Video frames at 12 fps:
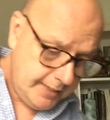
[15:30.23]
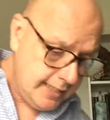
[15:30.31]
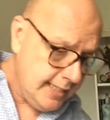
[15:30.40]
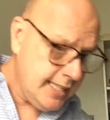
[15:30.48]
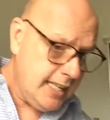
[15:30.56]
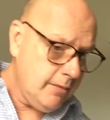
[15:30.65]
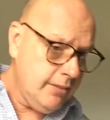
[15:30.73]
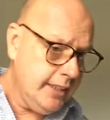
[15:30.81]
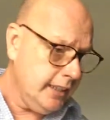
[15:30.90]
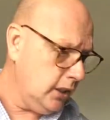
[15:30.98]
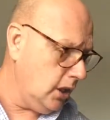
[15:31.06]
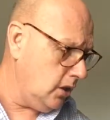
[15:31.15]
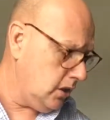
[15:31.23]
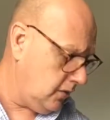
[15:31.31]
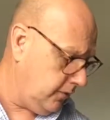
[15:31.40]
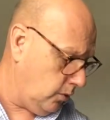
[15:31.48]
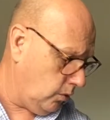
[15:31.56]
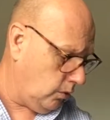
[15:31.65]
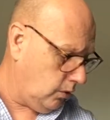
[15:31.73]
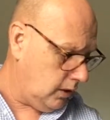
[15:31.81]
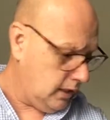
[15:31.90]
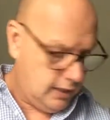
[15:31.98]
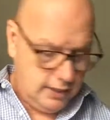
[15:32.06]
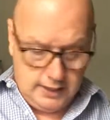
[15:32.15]
Same thing goes for,
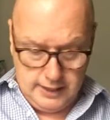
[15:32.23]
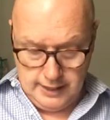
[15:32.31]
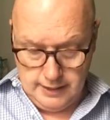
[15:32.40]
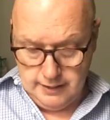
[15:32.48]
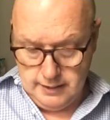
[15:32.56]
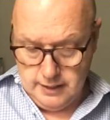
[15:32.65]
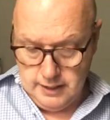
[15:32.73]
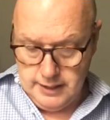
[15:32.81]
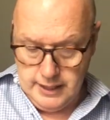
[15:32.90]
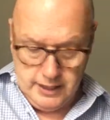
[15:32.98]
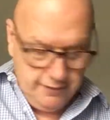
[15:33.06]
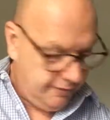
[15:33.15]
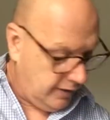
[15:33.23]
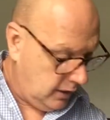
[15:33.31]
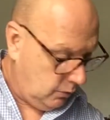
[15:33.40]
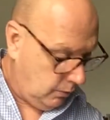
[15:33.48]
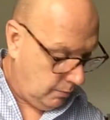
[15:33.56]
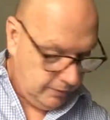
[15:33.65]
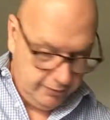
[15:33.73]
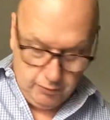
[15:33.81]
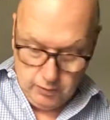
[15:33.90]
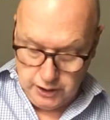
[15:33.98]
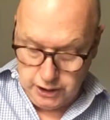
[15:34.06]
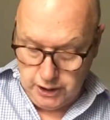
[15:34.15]
let's see, I need to find one
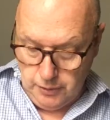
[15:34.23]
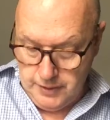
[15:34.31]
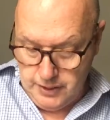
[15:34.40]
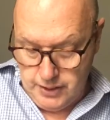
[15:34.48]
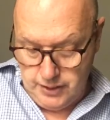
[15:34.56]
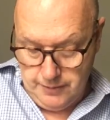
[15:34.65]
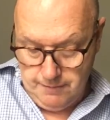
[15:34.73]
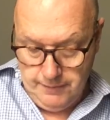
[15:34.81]
before I show it to you.